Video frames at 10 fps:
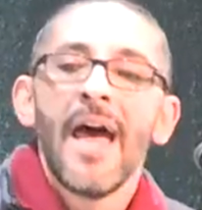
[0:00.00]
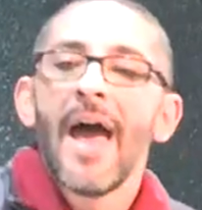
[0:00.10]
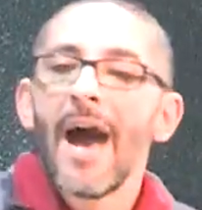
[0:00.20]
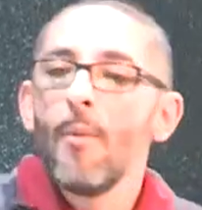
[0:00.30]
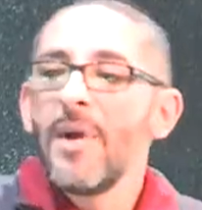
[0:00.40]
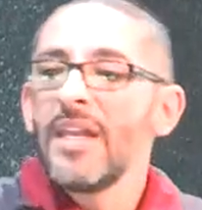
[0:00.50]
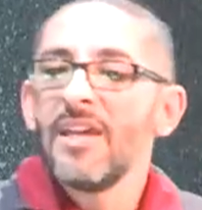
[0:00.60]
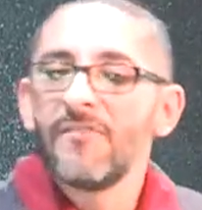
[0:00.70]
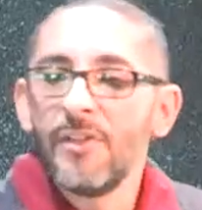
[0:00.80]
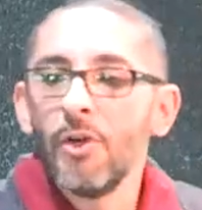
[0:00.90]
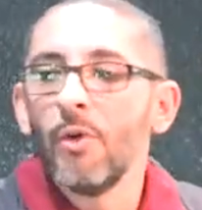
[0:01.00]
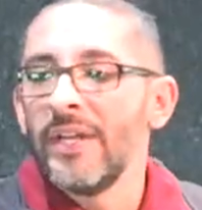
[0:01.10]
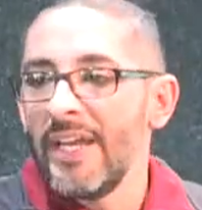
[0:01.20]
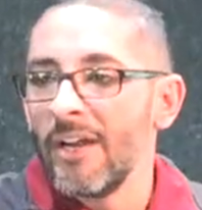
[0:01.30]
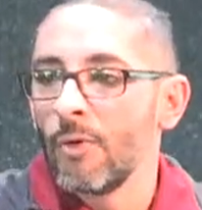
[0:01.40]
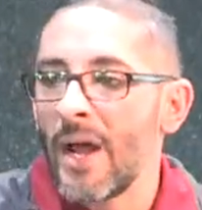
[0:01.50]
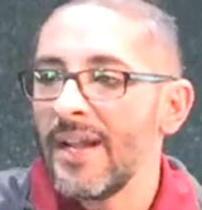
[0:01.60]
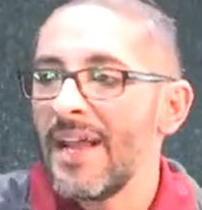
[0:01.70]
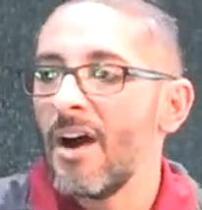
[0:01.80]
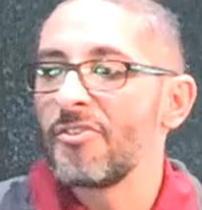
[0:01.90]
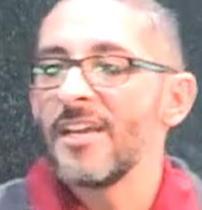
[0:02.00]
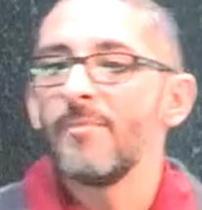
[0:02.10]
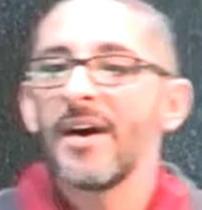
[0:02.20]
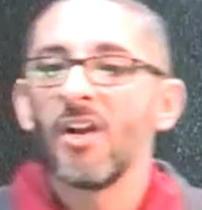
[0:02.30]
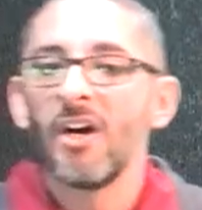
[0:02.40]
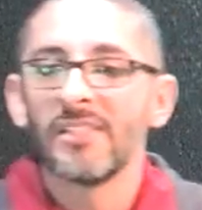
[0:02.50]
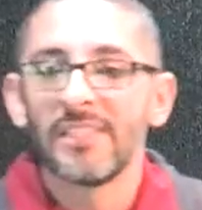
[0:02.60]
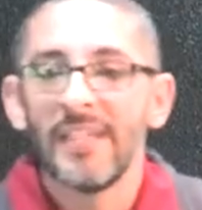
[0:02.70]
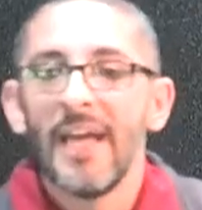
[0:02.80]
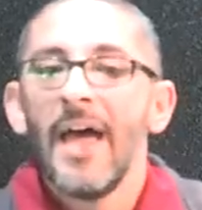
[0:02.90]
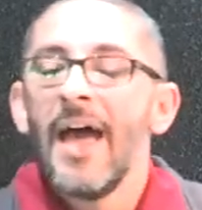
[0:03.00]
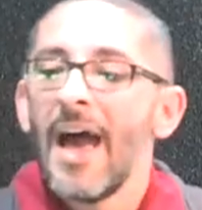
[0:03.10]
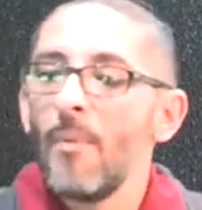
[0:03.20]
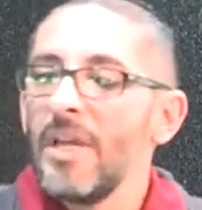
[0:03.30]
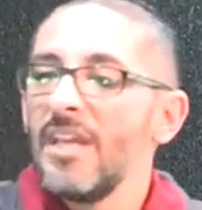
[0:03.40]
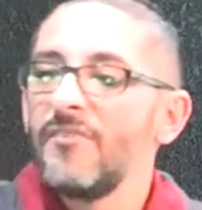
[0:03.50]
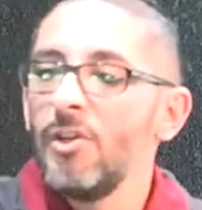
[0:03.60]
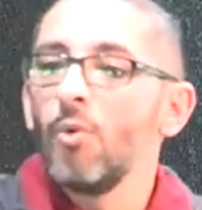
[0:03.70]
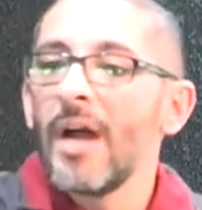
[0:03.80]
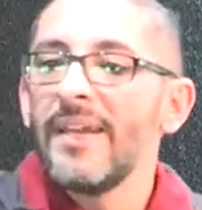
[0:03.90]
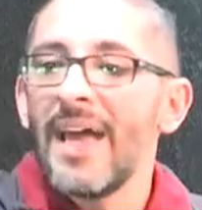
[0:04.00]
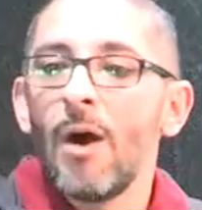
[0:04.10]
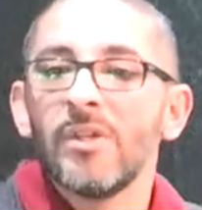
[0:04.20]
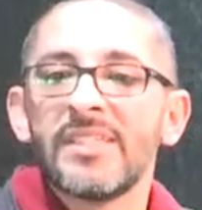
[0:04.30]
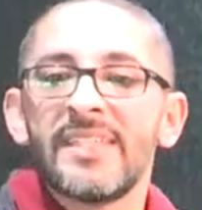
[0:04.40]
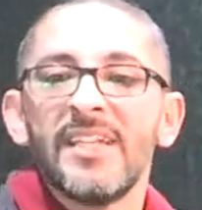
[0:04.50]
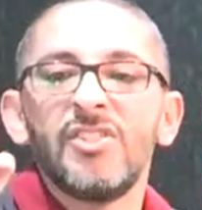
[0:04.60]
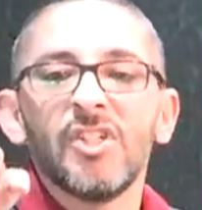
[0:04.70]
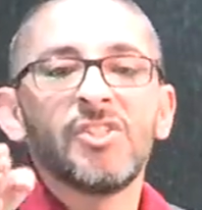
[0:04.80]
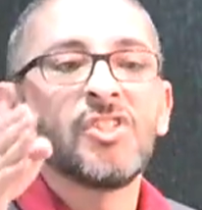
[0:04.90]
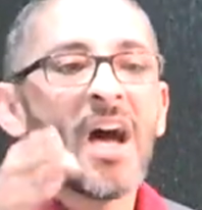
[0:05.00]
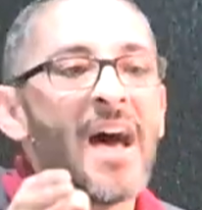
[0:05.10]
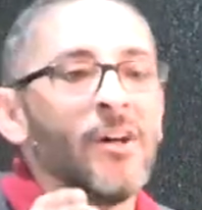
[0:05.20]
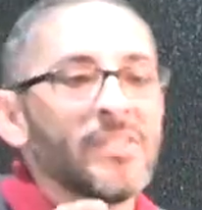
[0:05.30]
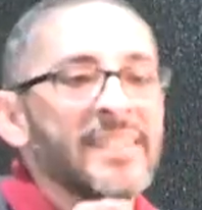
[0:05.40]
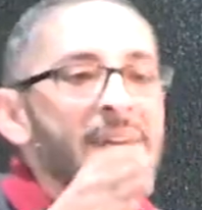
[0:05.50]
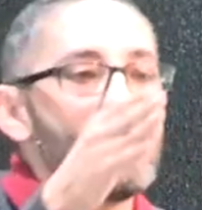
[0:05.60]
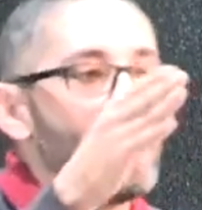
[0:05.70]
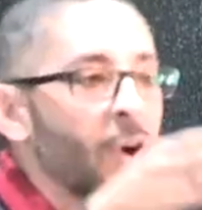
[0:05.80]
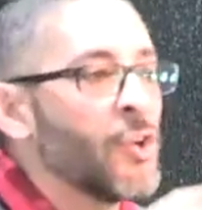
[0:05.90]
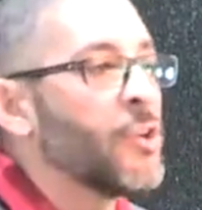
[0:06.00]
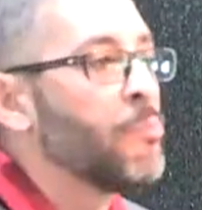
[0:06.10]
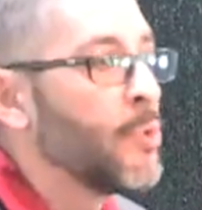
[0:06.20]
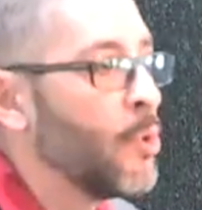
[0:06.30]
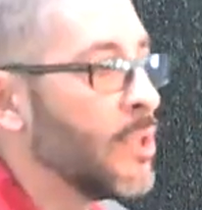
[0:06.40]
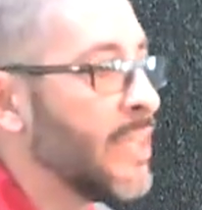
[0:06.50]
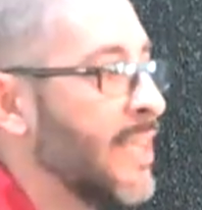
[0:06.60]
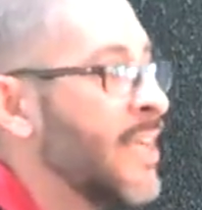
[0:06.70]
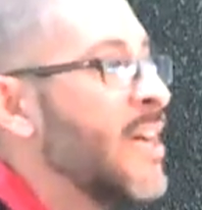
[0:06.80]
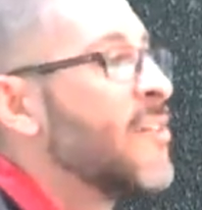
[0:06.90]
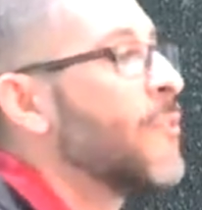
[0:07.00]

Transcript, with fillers: How many of you in here right now, think about it honestly, how many of you right now would send your child to get murdered brutally